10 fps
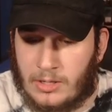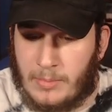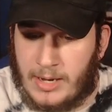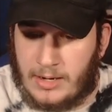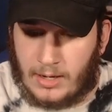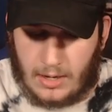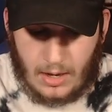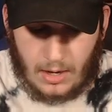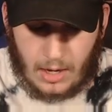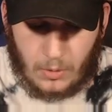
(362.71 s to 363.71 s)
main deck,
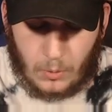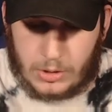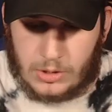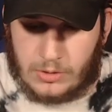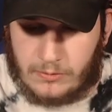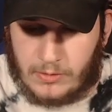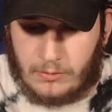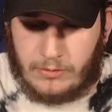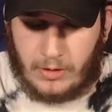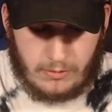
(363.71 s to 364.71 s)
which is a
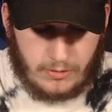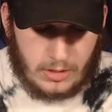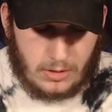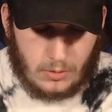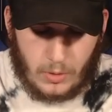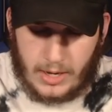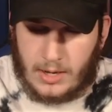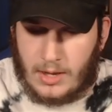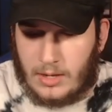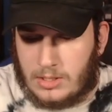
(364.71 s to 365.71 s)
very, very good way
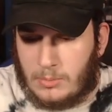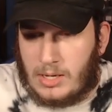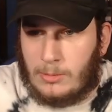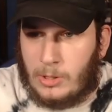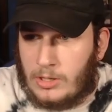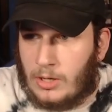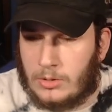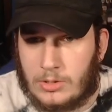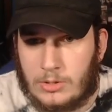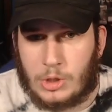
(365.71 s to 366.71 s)
to be able to, you know,
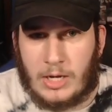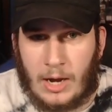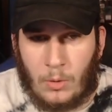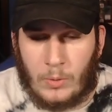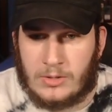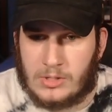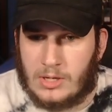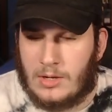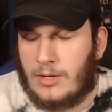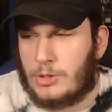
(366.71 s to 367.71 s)
cheat out wins.
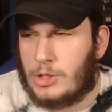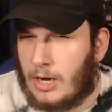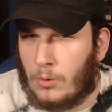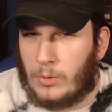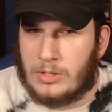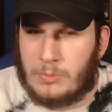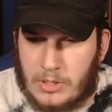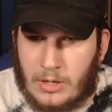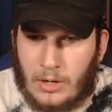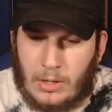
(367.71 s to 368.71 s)
Not cheat out wins, but
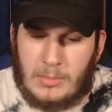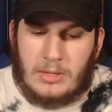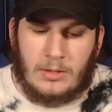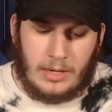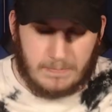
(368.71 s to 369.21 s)
you know what I mean? Like,